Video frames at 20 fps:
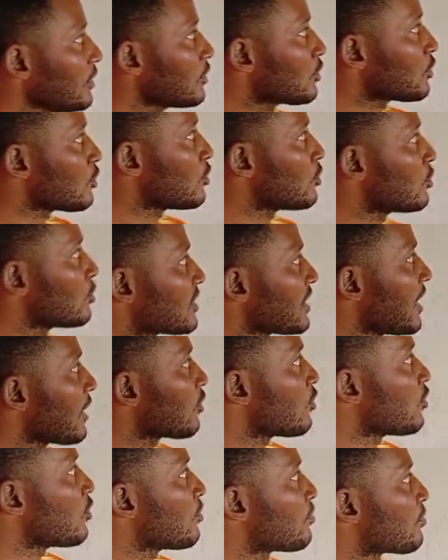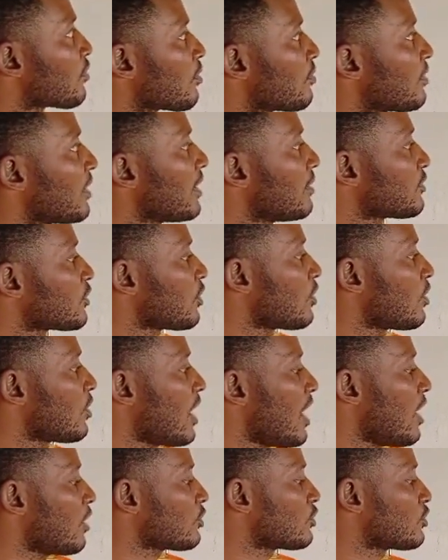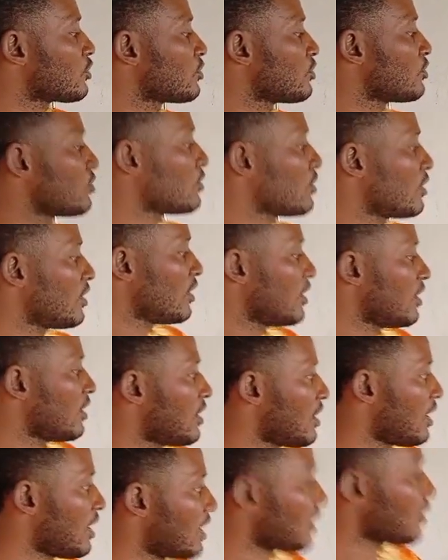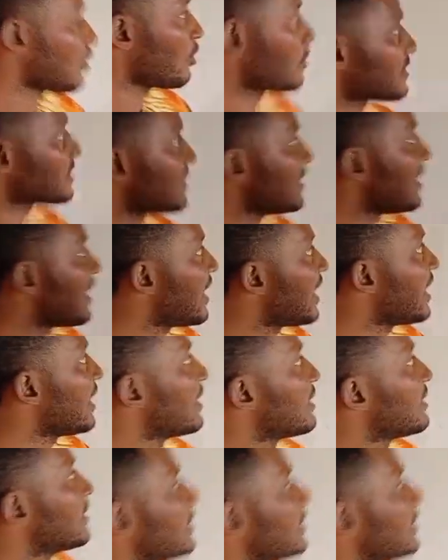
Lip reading: to tackle problems or how to consider